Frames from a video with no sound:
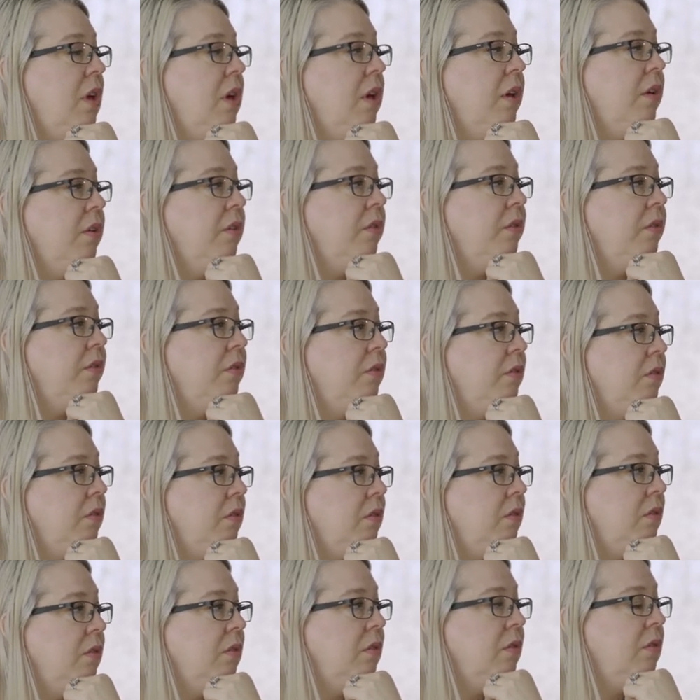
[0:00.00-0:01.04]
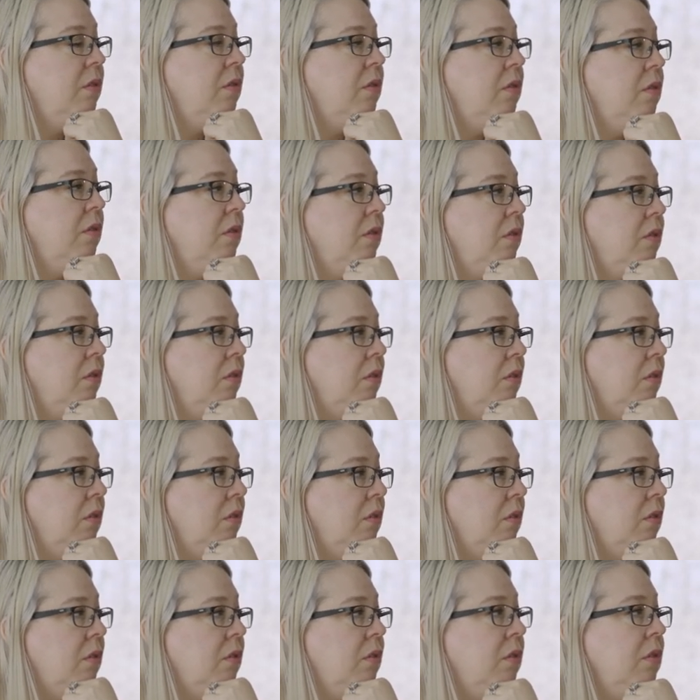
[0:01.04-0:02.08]

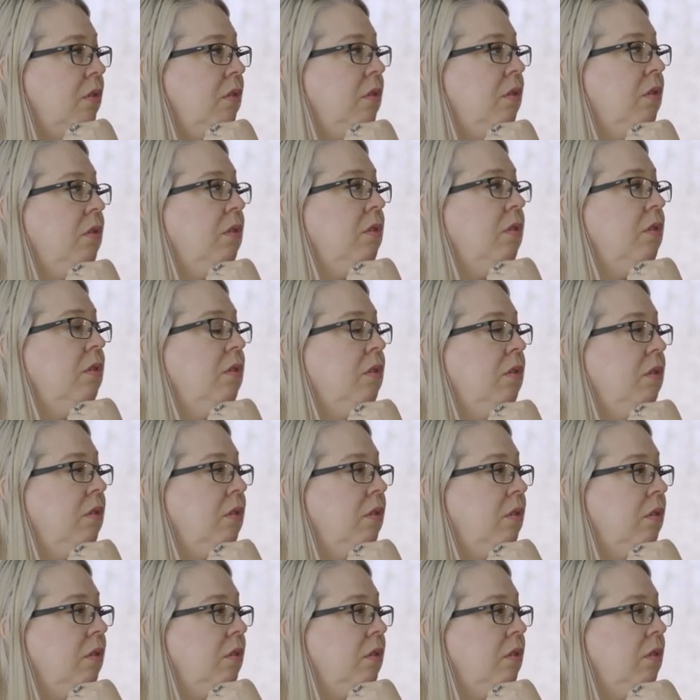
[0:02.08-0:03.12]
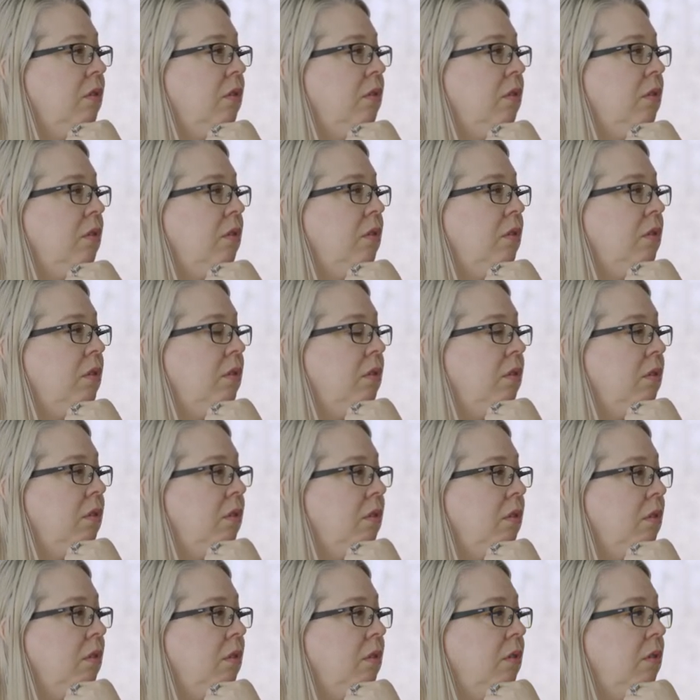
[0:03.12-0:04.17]

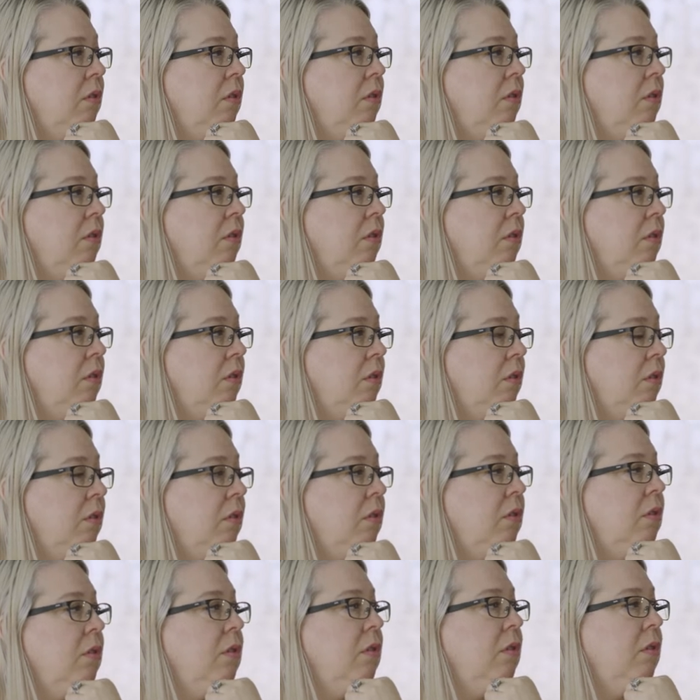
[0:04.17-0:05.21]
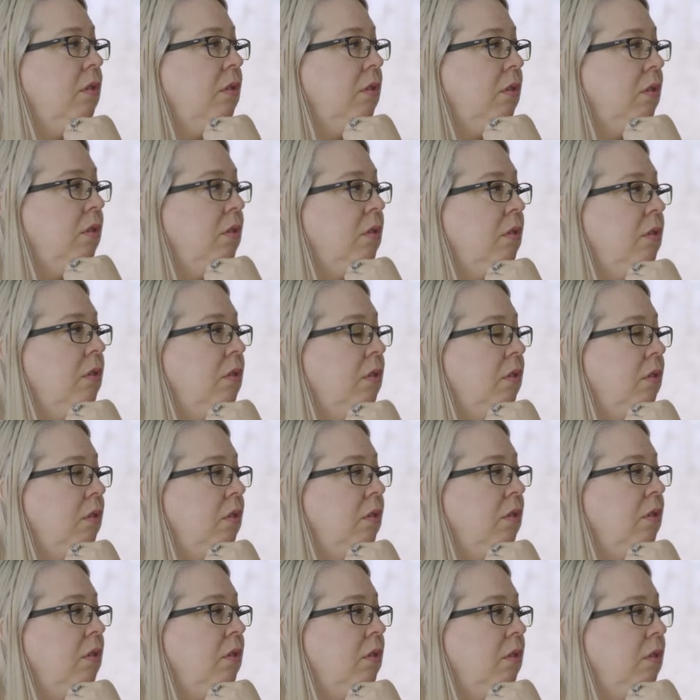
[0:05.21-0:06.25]

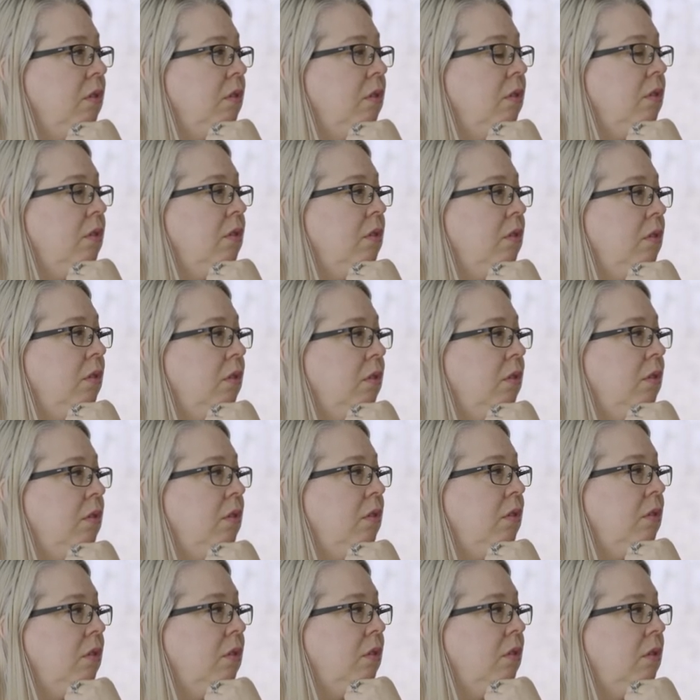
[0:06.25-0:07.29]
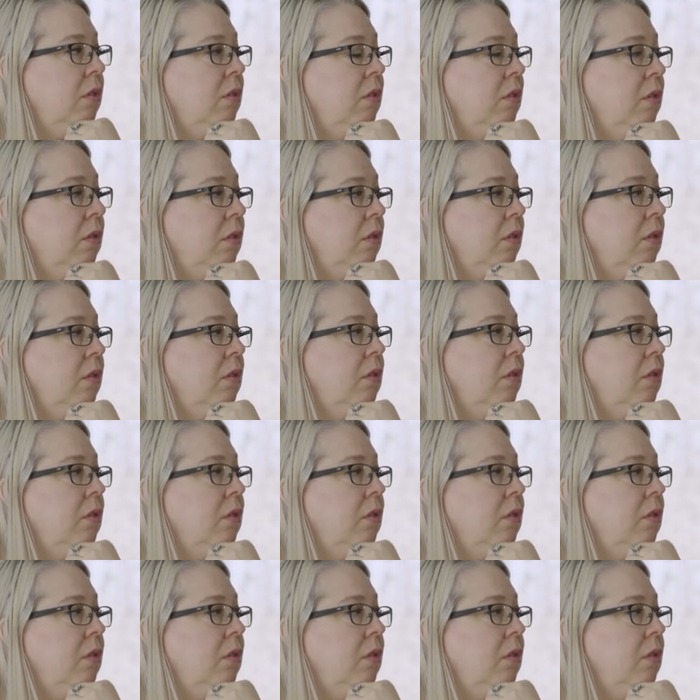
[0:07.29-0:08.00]
[no speech]